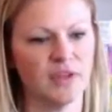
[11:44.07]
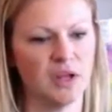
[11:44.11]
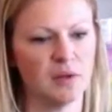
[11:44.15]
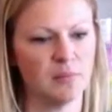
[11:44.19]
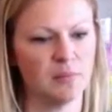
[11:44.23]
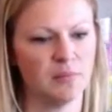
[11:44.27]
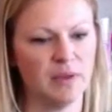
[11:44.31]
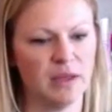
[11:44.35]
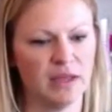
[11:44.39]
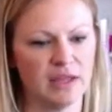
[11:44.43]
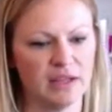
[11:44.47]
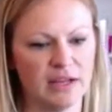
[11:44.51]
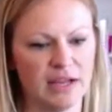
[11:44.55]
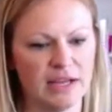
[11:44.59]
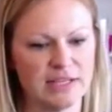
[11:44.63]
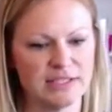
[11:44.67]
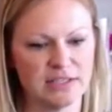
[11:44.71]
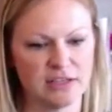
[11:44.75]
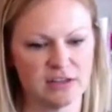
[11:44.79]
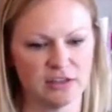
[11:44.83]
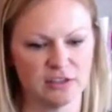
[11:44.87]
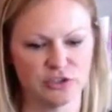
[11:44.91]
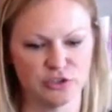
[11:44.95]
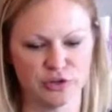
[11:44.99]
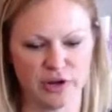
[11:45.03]
Make a nice
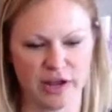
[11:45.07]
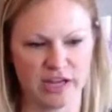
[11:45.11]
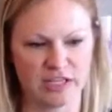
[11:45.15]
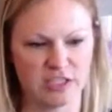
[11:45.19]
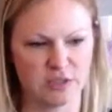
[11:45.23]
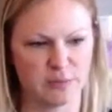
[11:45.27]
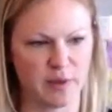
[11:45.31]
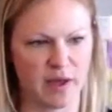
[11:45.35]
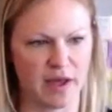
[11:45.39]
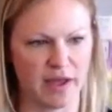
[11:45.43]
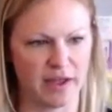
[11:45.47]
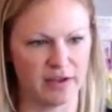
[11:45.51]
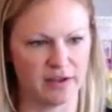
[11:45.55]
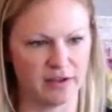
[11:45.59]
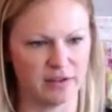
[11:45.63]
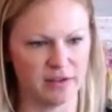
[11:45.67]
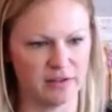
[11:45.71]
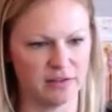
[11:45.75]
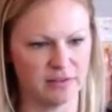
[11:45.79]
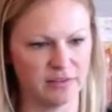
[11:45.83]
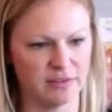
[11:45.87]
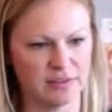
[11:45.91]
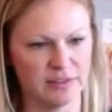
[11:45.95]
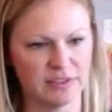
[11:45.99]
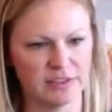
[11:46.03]
little trash
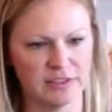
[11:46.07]
pile.